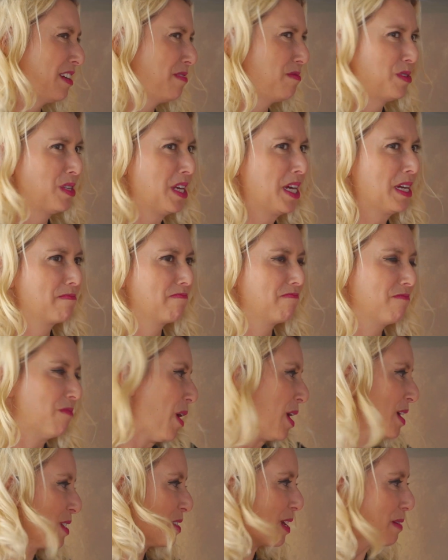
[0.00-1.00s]
And I was like,
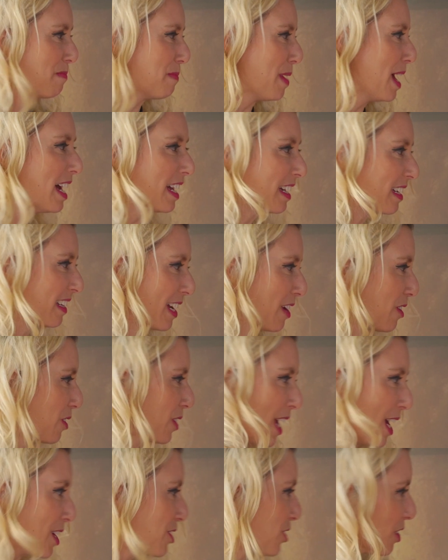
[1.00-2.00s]
why is that bad? Layer
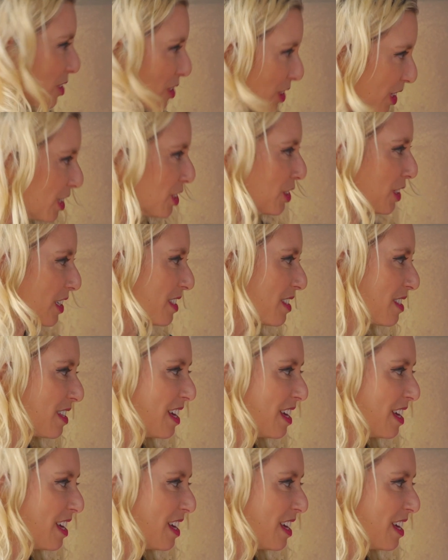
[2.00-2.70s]
cakes are delicious.